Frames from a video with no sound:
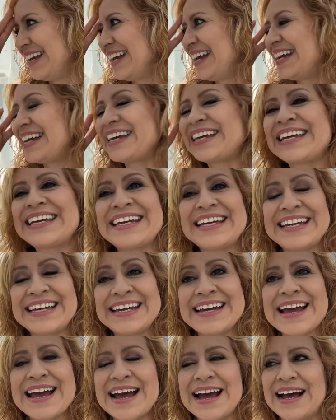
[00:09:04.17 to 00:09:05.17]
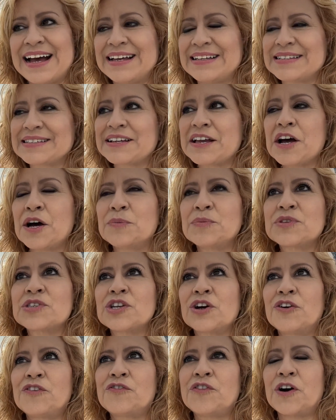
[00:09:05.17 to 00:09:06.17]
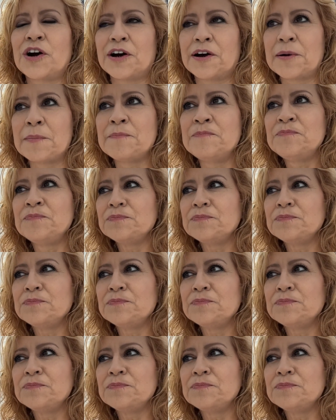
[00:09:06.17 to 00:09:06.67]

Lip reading: he has come so far.